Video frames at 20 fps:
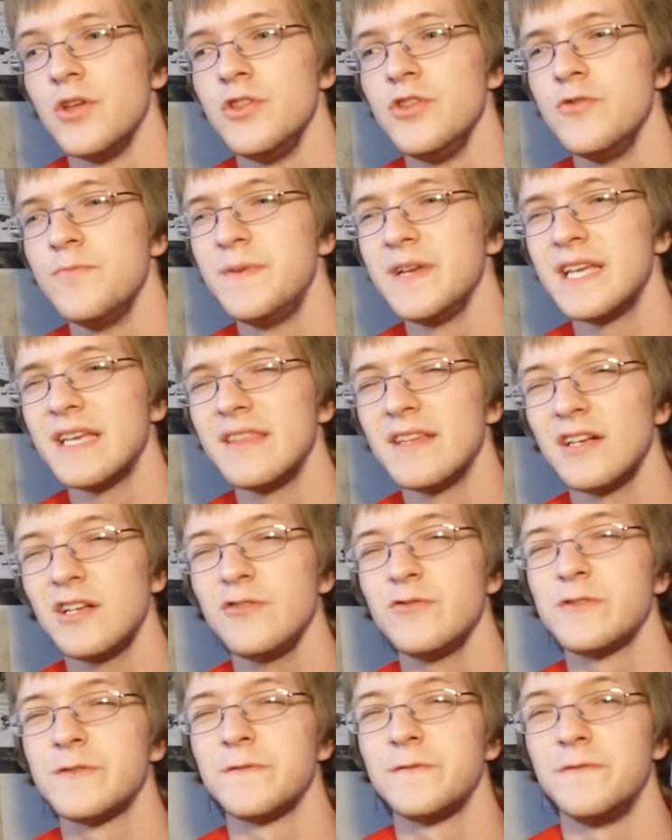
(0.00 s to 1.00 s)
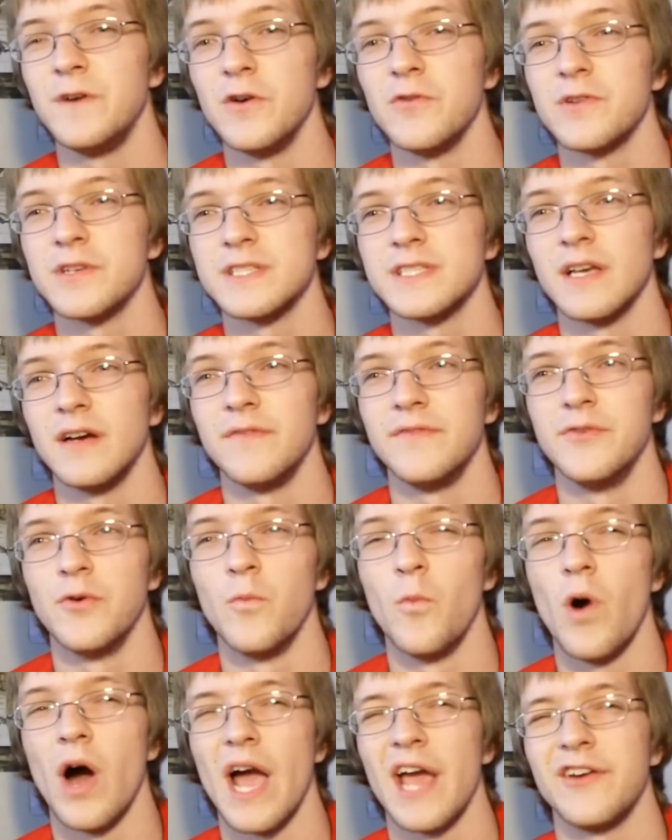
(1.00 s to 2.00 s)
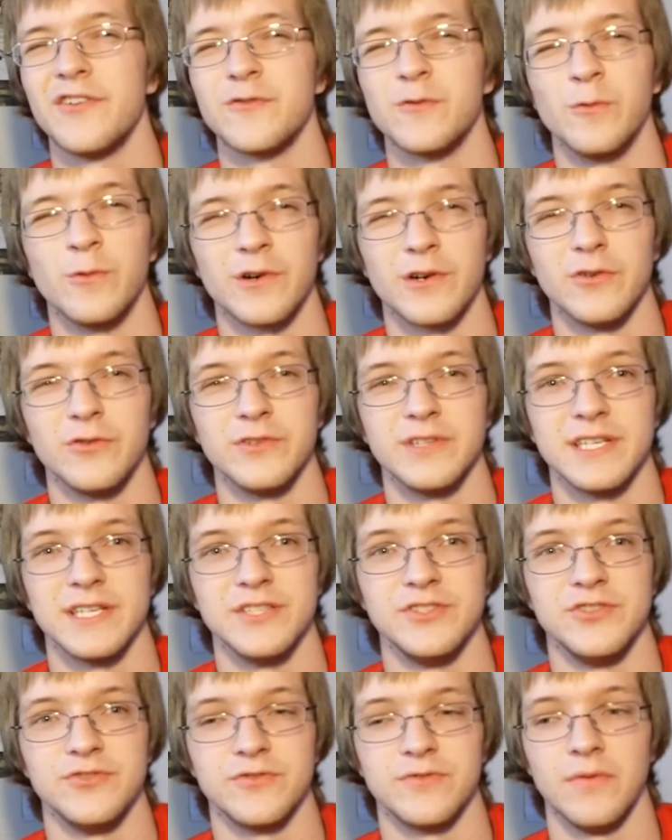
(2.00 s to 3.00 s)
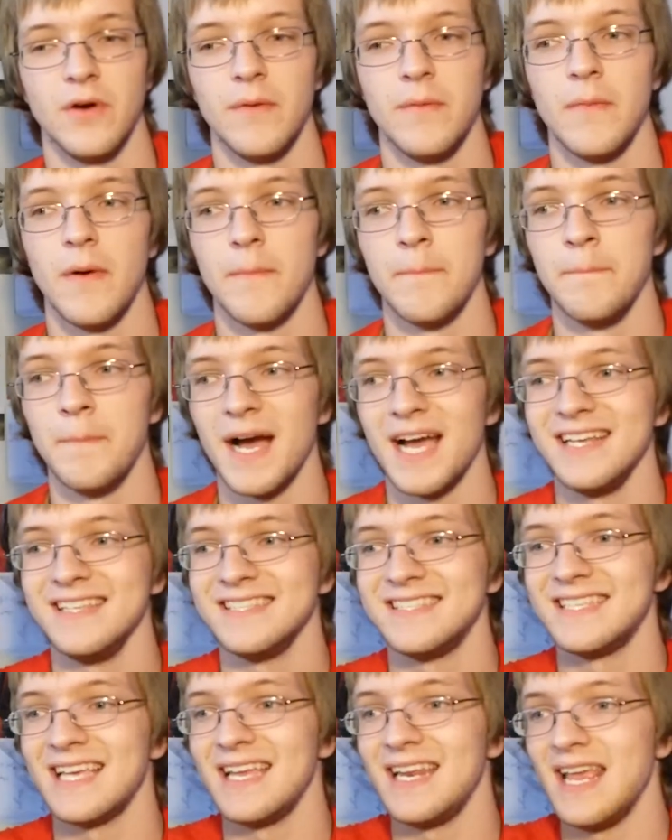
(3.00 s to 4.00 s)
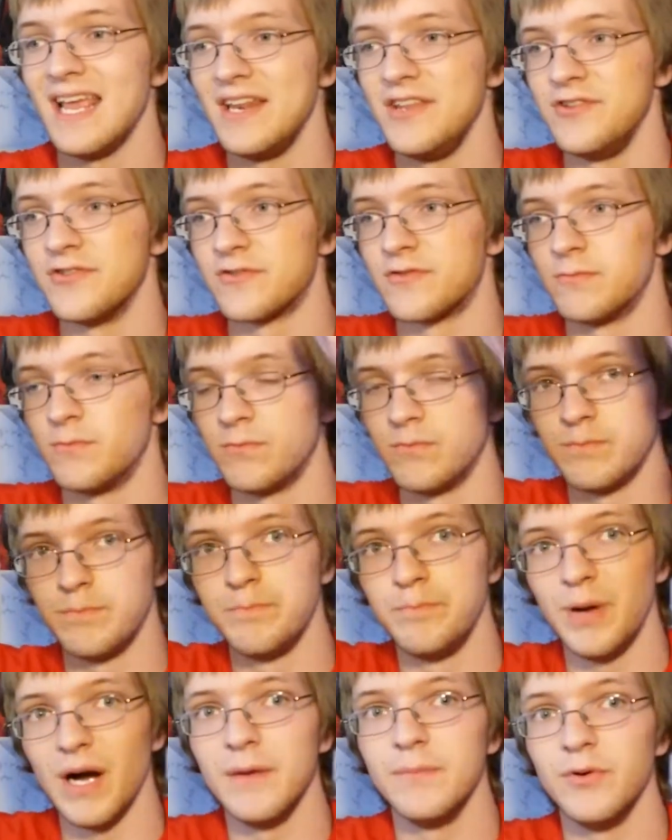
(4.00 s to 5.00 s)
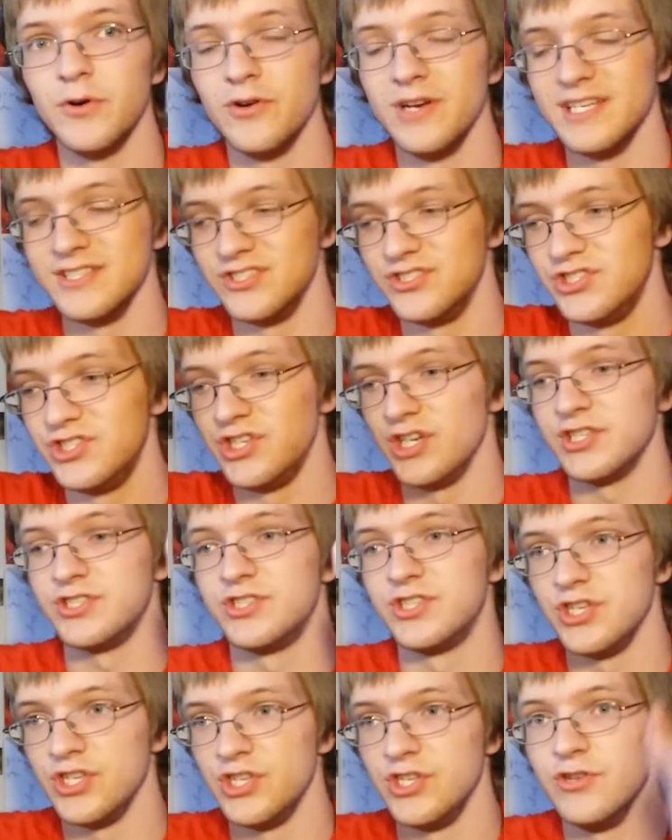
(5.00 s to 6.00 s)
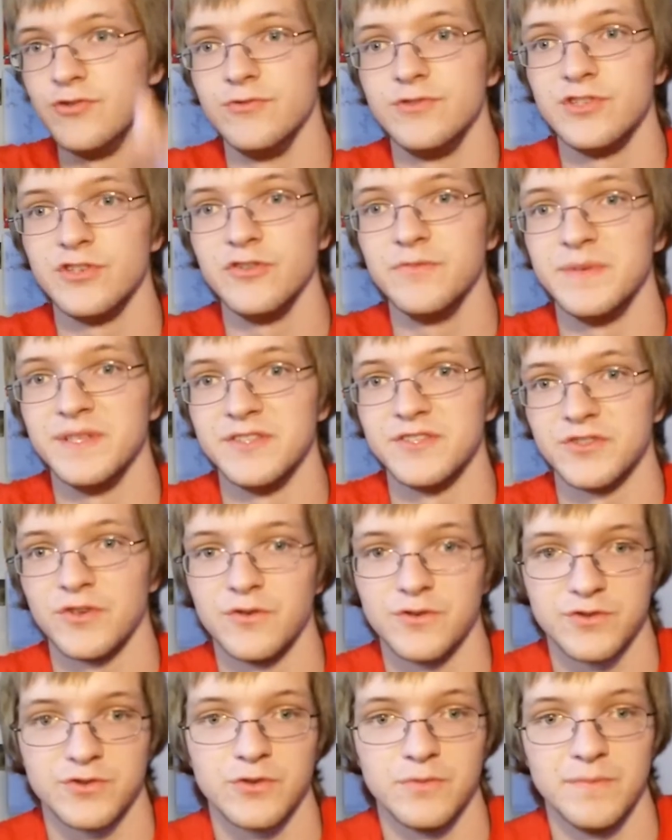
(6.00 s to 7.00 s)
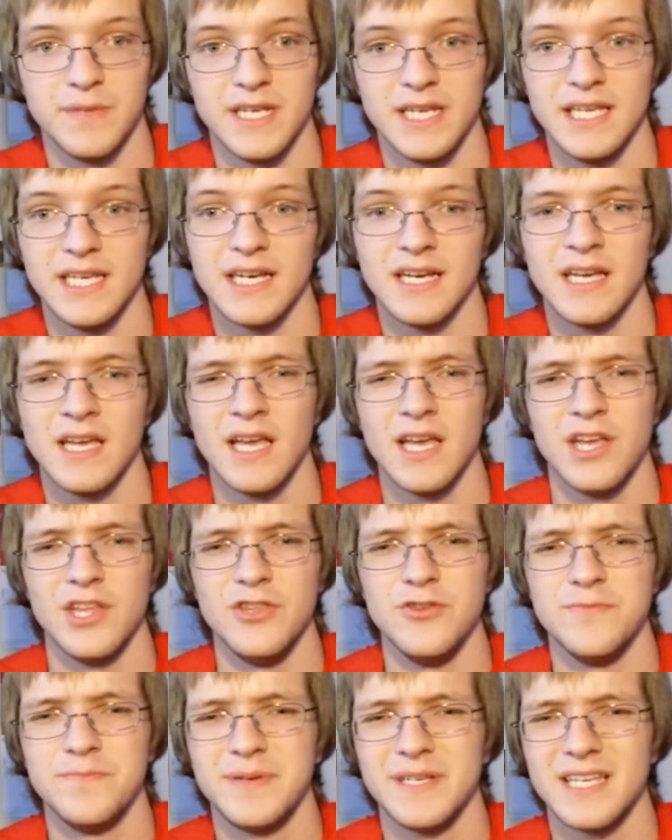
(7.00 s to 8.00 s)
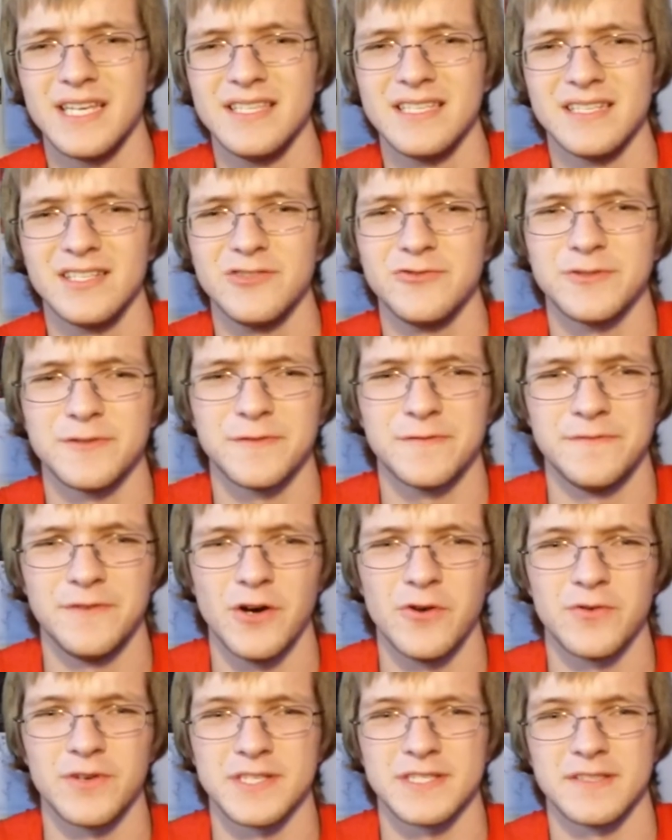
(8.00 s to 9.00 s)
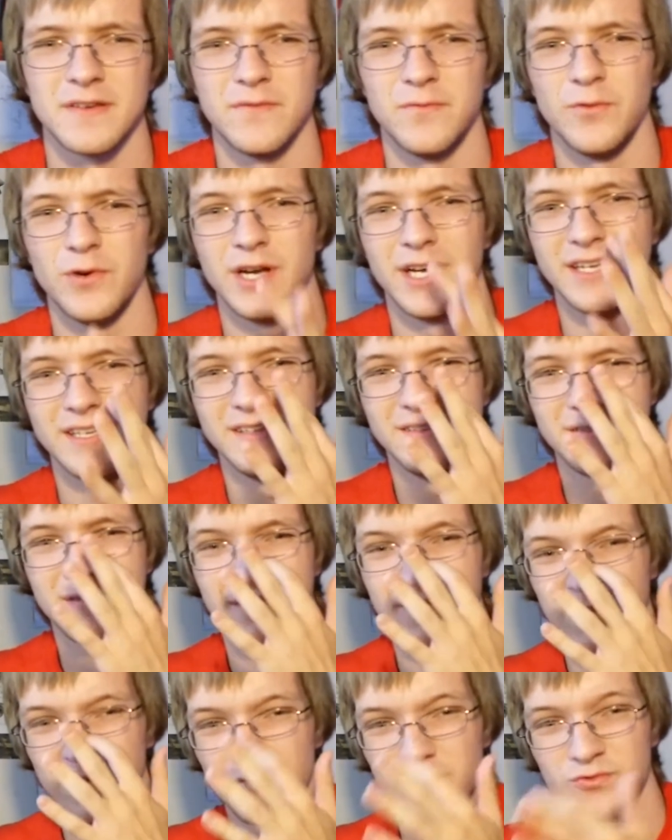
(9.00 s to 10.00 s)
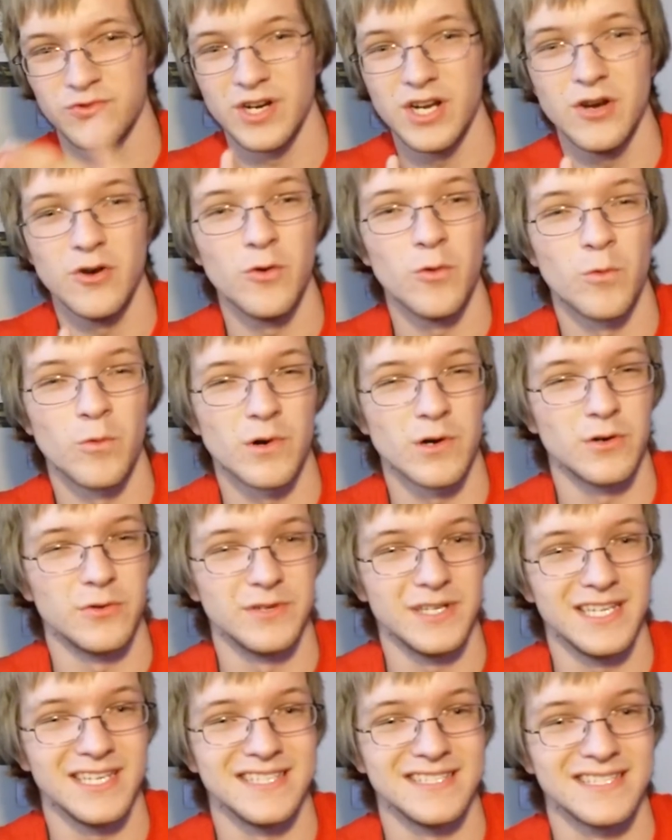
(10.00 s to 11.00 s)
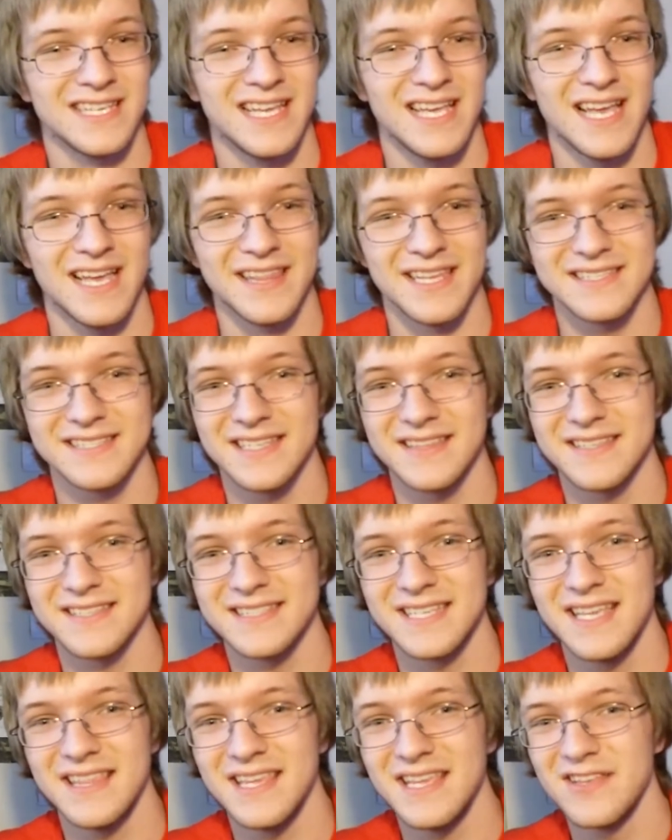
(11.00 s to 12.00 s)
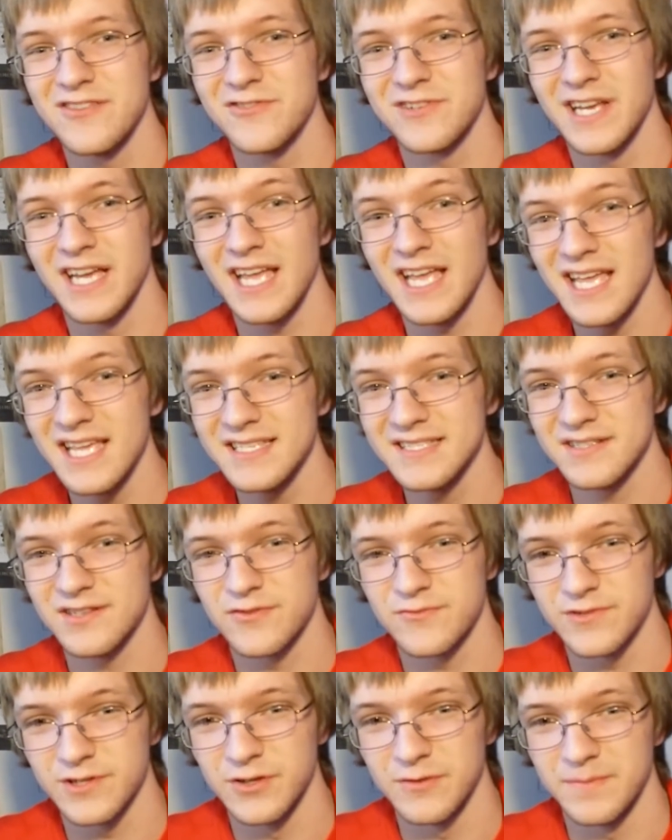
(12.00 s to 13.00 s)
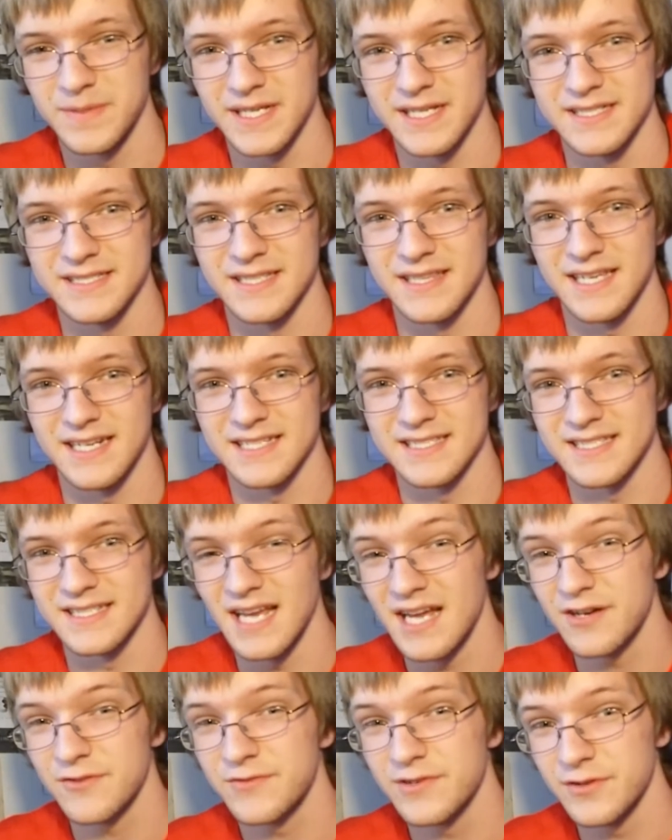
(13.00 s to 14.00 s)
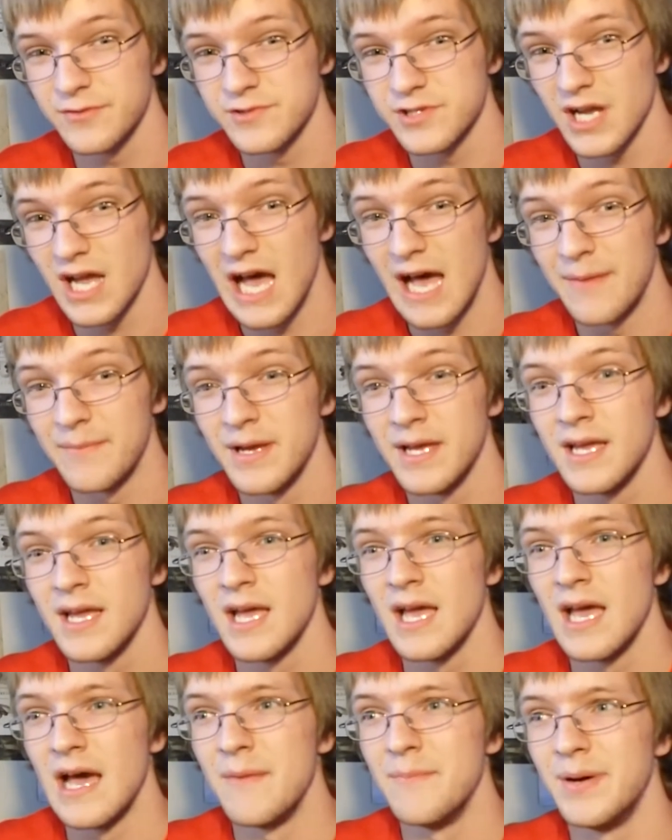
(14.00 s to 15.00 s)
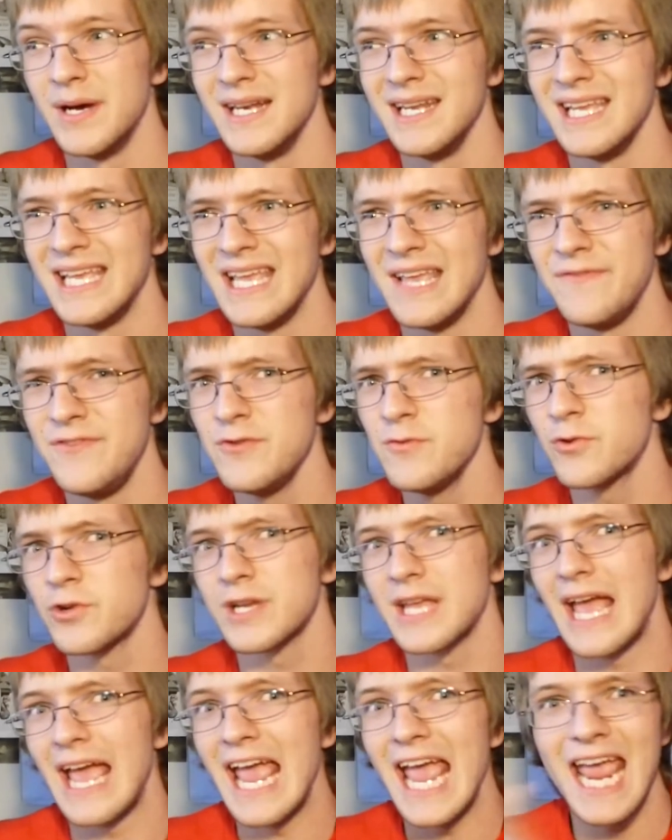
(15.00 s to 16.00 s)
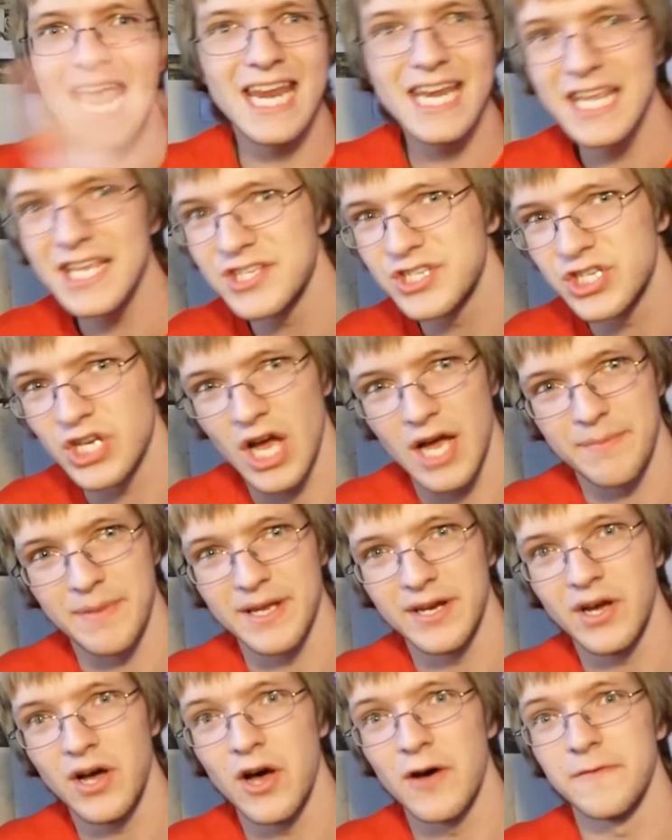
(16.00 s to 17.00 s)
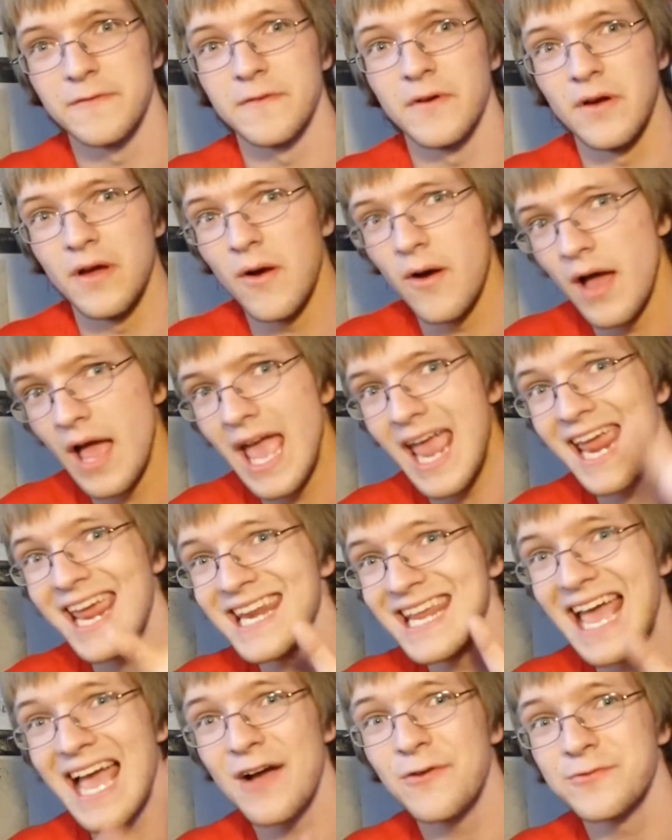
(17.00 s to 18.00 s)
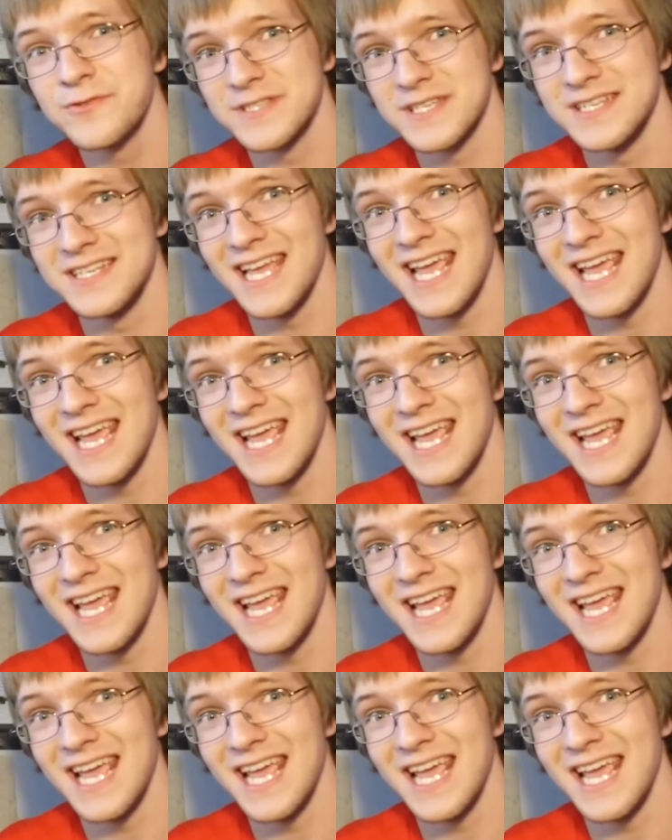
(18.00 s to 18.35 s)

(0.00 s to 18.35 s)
you begin to lose focus of the wider world, because your mindset and your bubble is just YouTube and social media. You begin to lose focus of what the real world is. And that's not to say the internet isn't a real place and that it's not a real job, but if you worked any job at all, 8 hours a